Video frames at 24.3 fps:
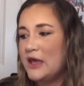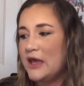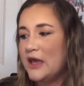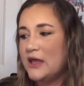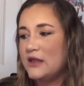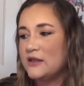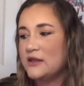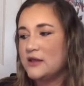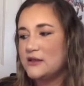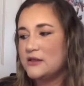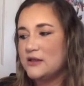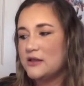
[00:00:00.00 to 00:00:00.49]

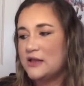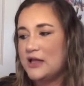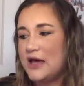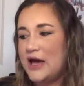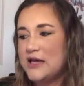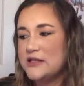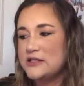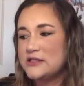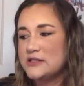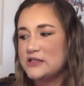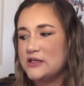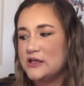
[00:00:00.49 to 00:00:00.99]
And then the
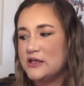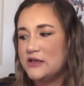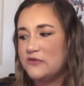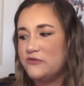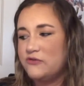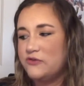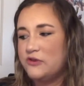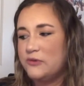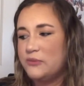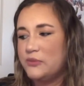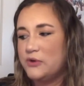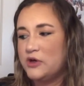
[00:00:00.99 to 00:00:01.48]
last thing in
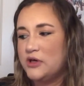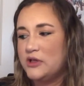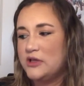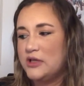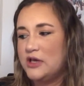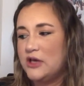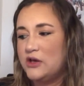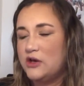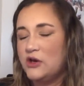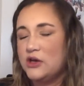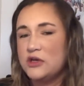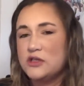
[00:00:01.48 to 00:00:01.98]
Flipgrid
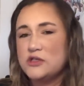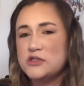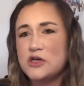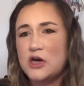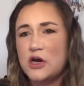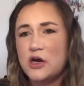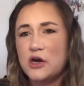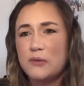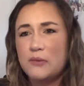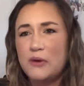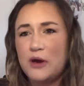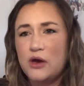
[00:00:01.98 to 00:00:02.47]
that you're going to
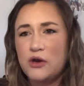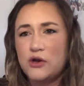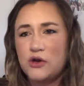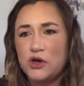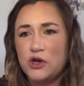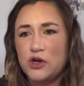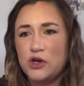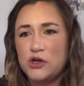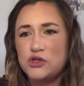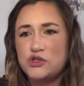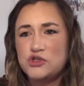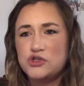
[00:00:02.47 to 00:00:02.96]
talk about, you're
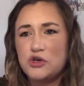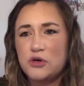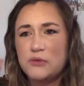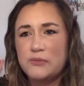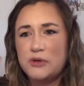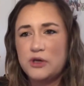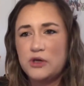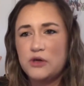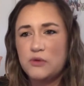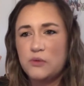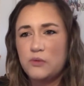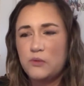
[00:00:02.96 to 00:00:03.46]
going to show
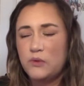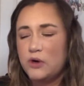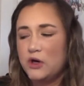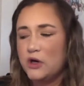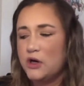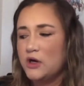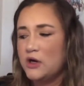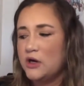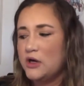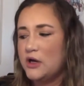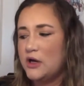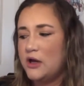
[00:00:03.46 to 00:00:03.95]
me your
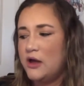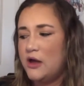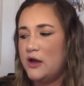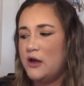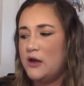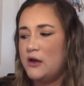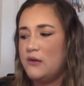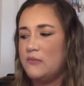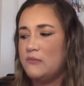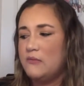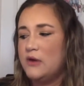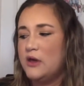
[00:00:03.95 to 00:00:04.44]
work,
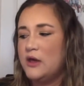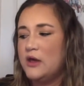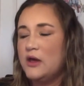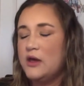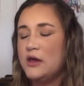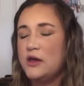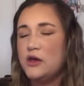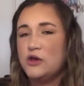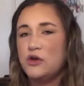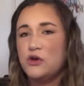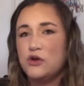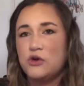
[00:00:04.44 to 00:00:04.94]
um,
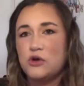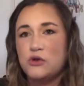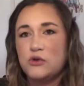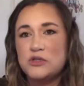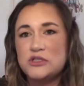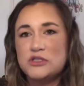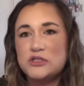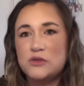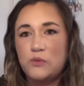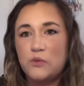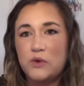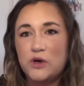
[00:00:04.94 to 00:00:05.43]
your
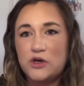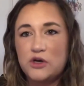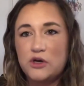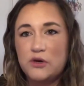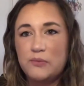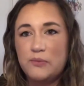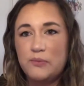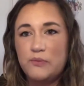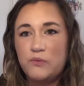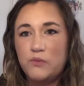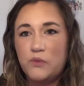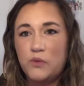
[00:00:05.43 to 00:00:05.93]
notice and
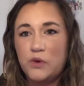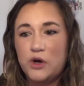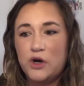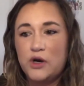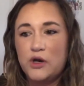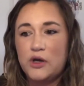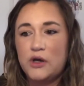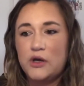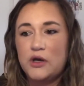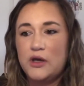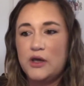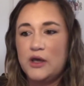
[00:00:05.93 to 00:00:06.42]
wonder
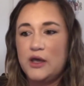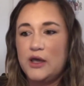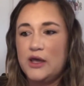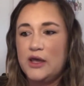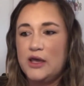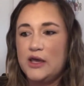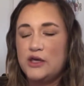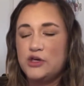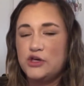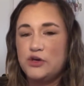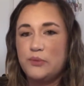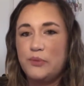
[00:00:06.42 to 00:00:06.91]
work,
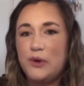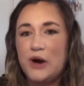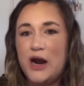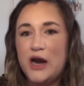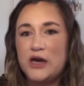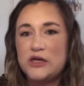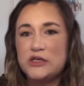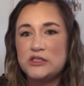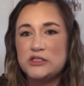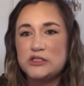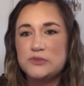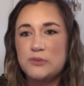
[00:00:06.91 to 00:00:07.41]
and your
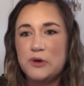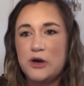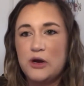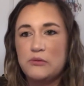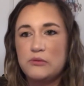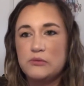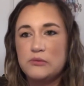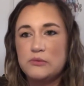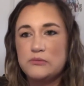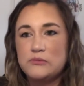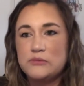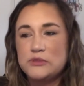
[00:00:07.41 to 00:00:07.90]
practice
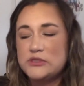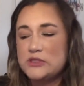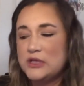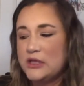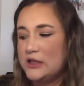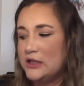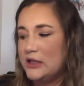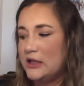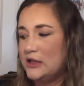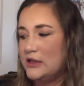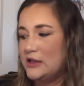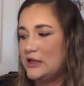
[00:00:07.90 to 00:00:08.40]
problems,
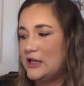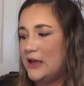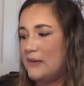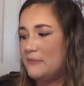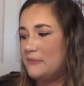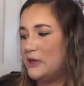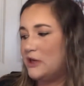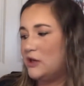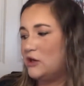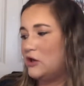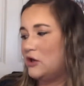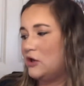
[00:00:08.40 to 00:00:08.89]
and
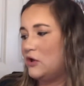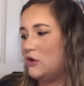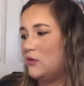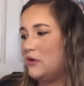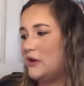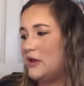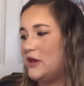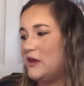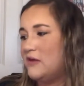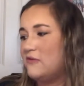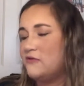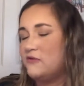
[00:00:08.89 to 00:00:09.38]
let me
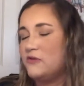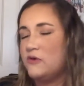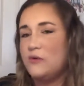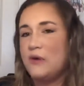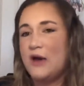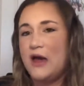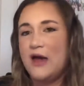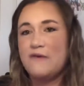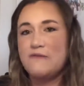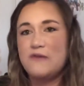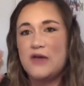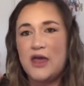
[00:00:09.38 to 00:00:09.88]
know if you
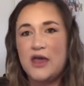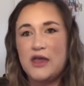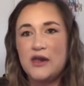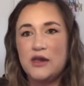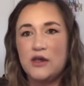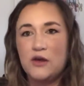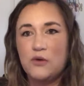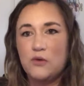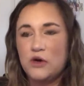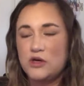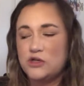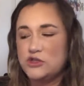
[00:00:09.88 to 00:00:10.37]
have
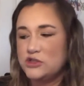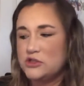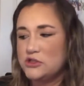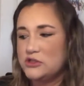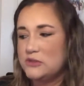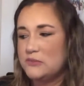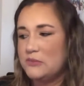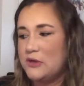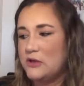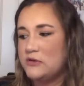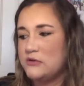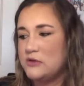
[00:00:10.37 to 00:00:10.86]
any
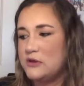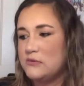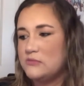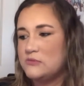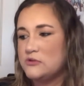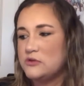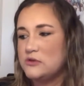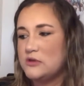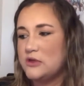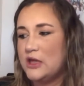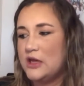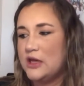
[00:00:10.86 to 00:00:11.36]
questions about
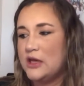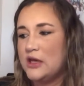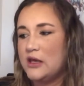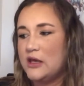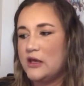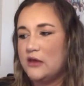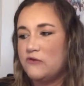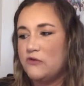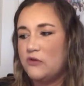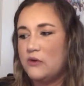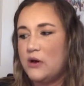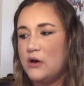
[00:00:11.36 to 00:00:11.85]
them so that I
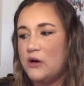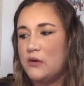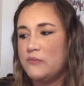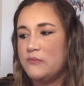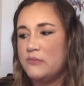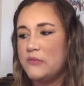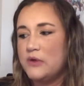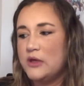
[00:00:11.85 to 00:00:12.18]
can give you help.